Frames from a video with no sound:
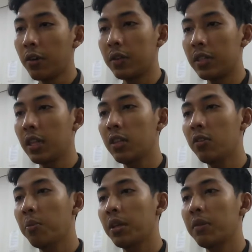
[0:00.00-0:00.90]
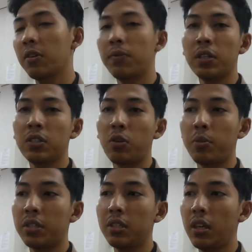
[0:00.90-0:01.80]
which later to become the first
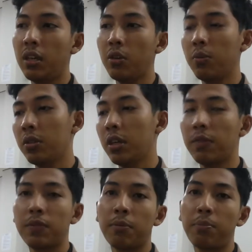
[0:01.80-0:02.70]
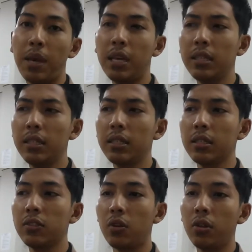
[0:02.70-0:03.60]
commercial computer after
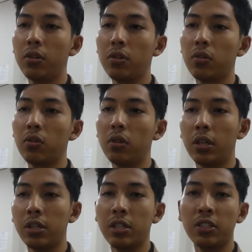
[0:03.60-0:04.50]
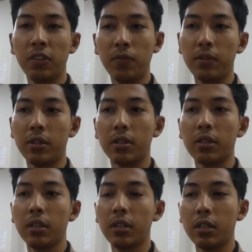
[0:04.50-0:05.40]
being sold to Edward
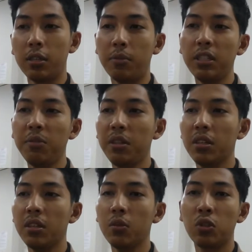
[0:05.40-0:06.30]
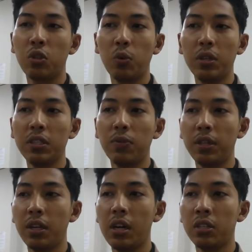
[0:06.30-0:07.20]
Stiefel, a mathematician who Swiss
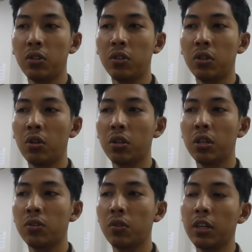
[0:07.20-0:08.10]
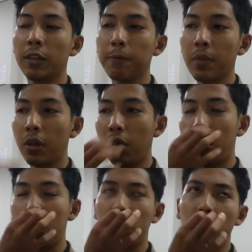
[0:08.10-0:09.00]
Federal Institute of Technology Zurich
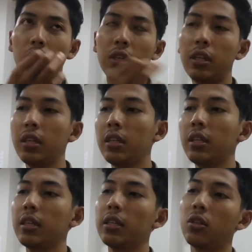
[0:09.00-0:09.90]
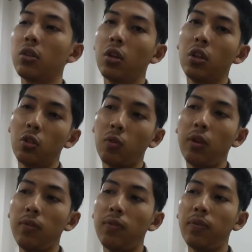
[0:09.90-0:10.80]
on July
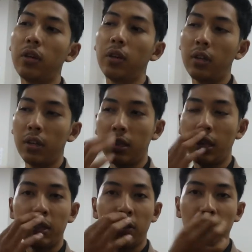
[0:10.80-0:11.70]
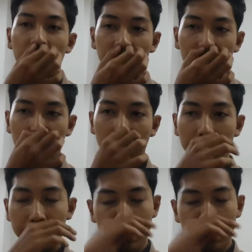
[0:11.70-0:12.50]
12th, 1950.